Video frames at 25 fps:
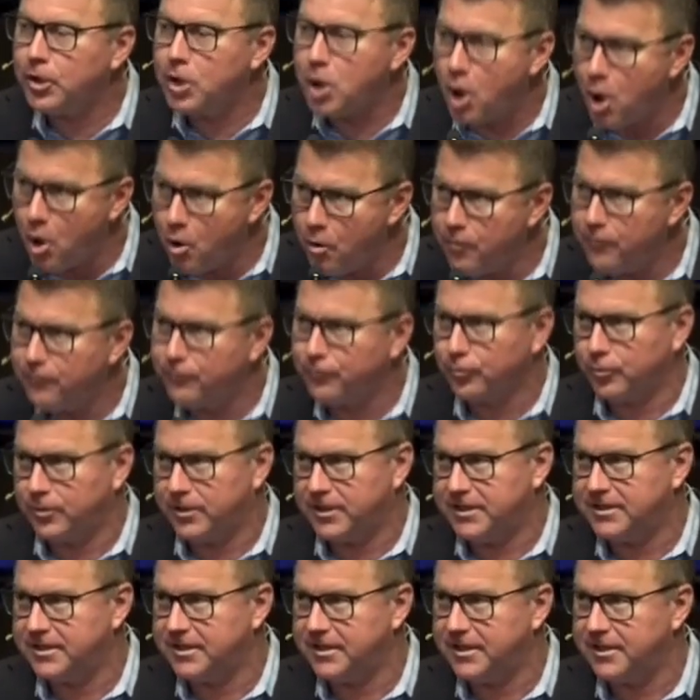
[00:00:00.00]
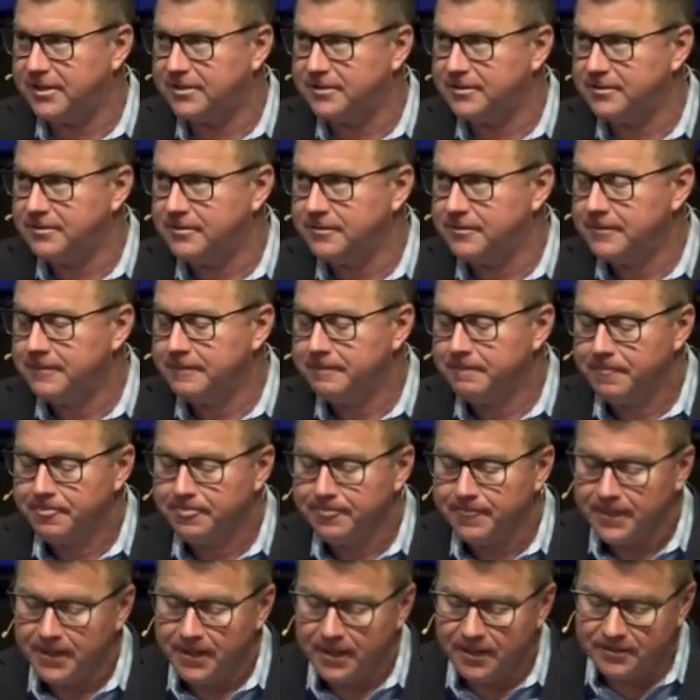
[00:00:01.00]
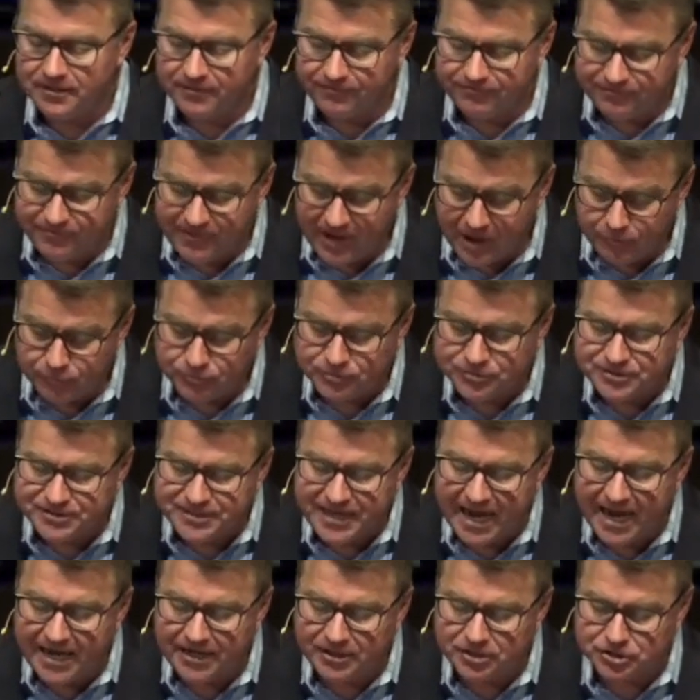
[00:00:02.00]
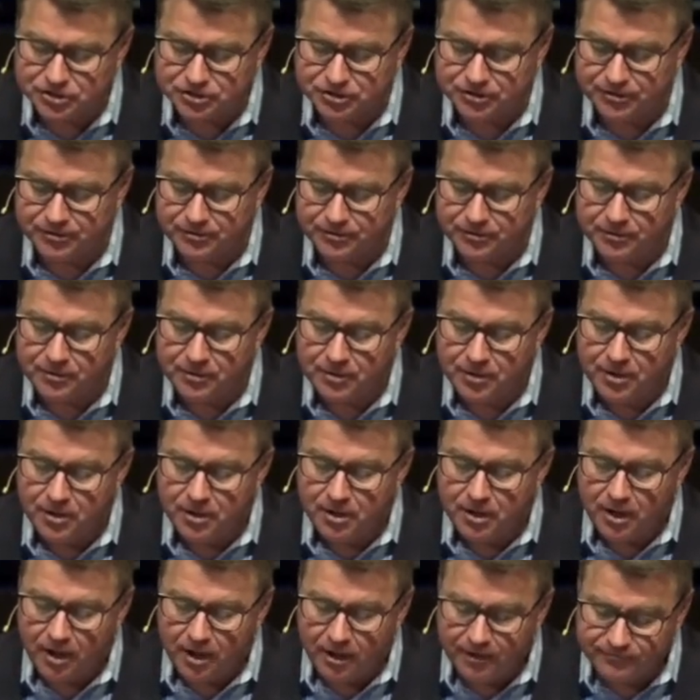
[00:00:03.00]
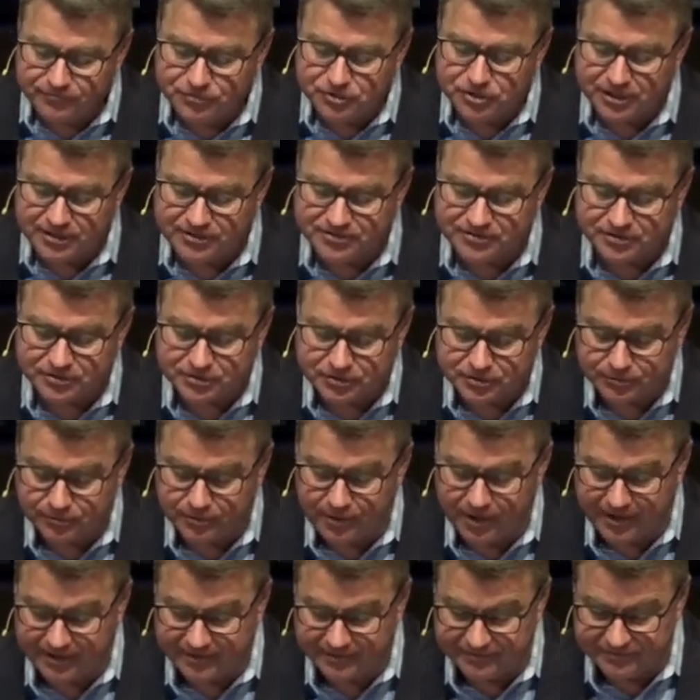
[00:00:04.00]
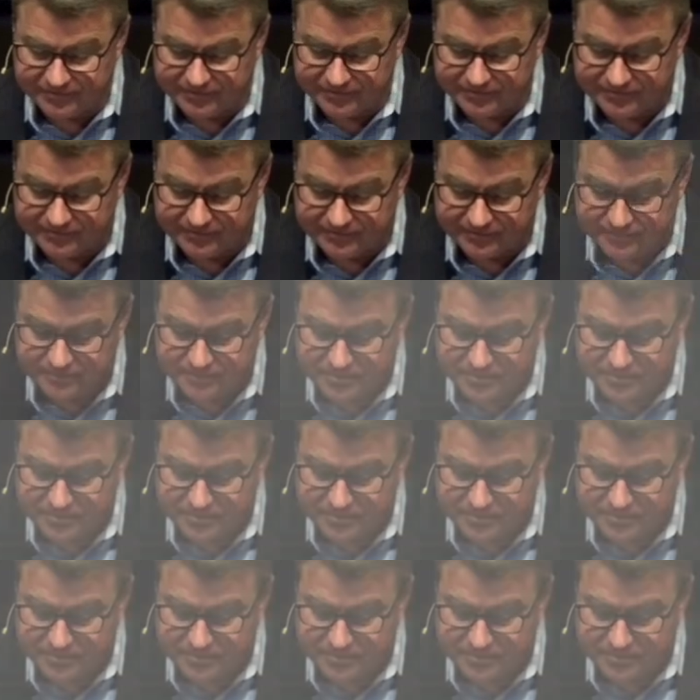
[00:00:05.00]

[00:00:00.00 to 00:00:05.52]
and over again in the foundation of Jesus Christ.